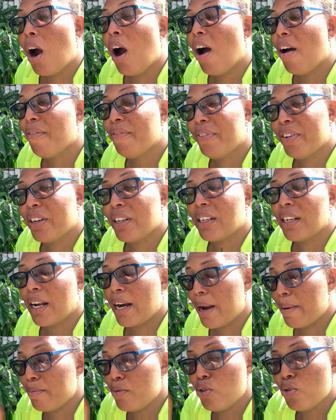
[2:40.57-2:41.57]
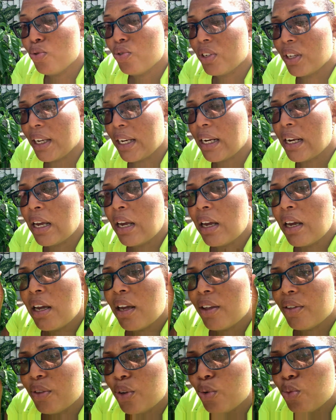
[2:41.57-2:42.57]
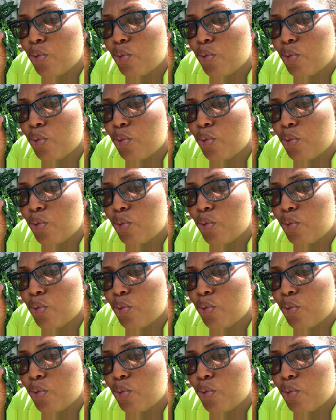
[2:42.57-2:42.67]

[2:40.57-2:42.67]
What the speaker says: confident that I'm using the